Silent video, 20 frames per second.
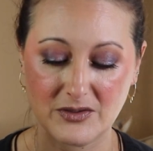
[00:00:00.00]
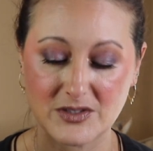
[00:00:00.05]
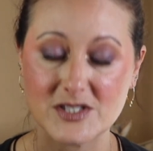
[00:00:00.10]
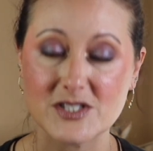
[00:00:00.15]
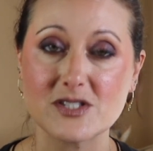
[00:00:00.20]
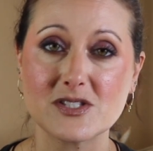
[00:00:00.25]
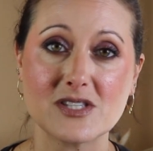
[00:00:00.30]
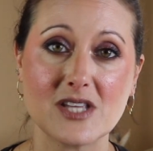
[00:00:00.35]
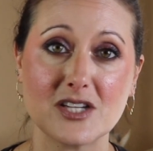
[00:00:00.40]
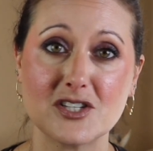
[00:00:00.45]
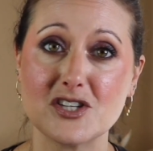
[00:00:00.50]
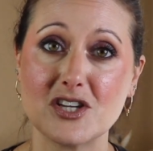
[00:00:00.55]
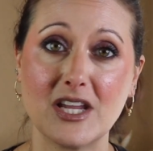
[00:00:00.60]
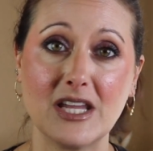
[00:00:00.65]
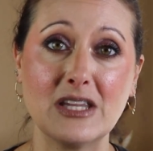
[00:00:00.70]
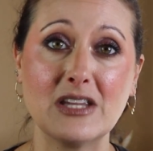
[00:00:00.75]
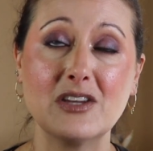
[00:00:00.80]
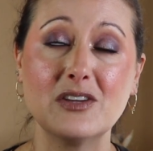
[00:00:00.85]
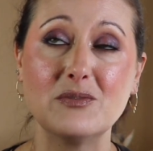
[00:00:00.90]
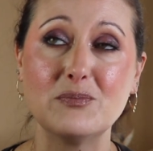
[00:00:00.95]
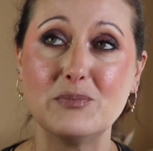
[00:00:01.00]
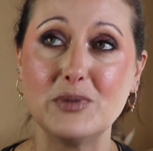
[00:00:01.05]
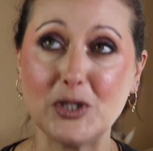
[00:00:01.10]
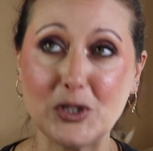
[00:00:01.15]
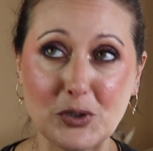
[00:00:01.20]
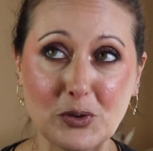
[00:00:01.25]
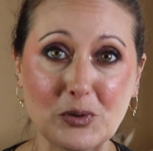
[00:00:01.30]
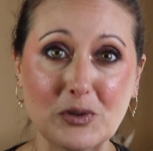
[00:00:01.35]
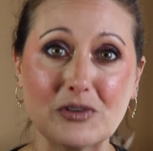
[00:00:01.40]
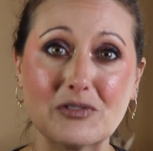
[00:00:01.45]
It's such a
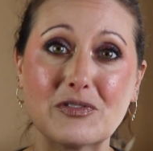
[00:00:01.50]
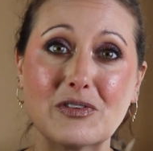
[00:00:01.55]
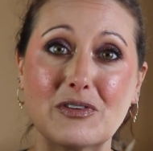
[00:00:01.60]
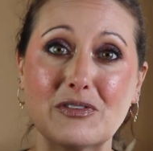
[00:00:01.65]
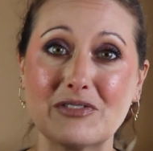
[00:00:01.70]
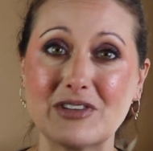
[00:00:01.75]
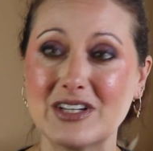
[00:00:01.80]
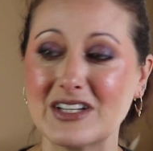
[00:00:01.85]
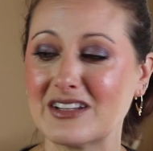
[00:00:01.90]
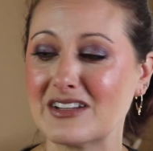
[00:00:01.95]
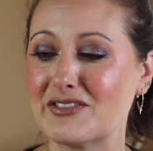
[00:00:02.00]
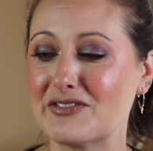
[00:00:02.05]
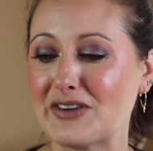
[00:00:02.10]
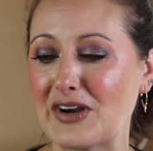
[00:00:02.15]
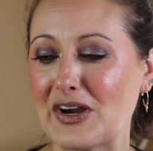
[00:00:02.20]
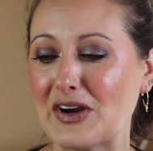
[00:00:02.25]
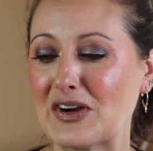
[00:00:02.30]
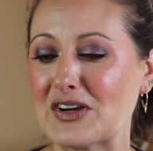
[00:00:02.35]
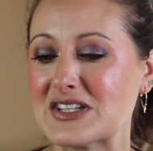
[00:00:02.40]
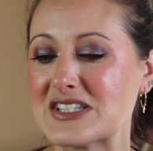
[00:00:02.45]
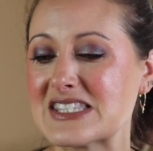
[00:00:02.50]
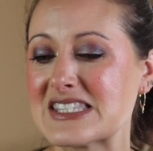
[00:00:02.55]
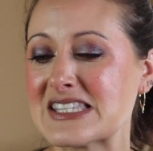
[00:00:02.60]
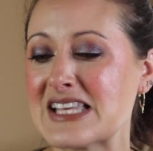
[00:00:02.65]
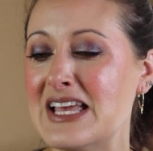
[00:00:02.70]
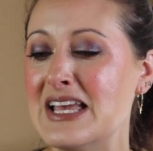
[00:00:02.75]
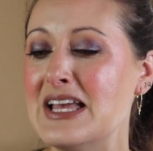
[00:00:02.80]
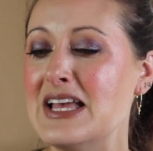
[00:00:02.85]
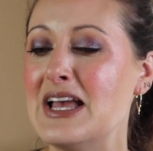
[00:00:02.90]
beautiful vanilla fragrance.